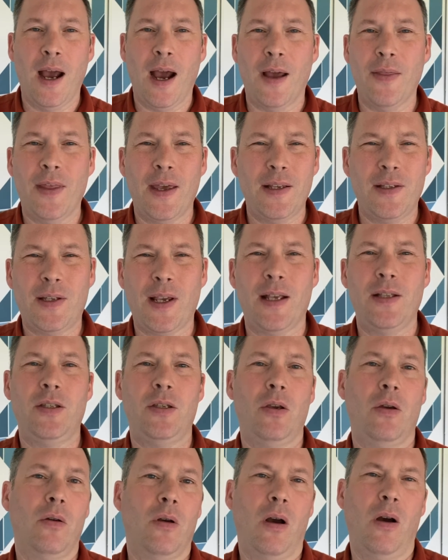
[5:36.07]
and they say
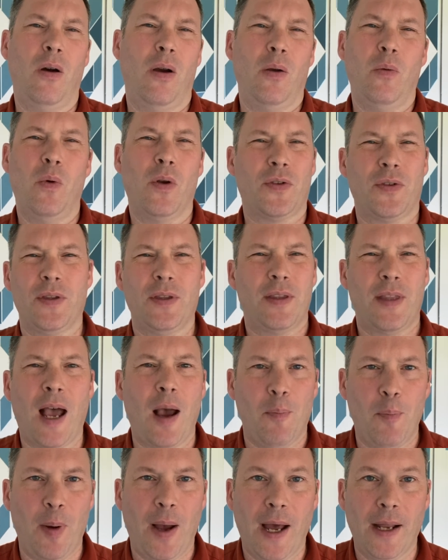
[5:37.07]
to you, oh, it wasn't
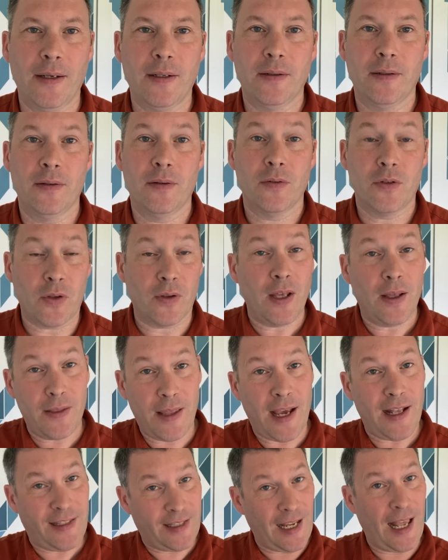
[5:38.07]
that bad. So that
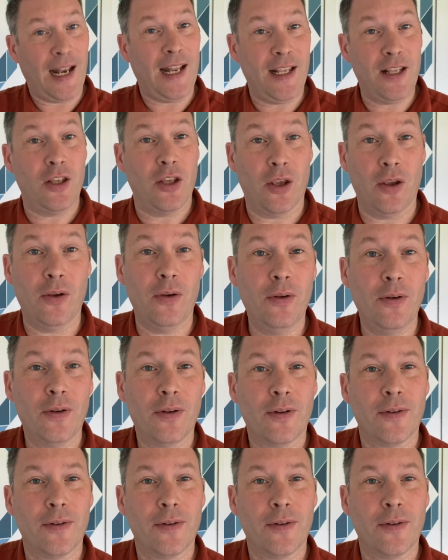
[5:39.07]
they're telling you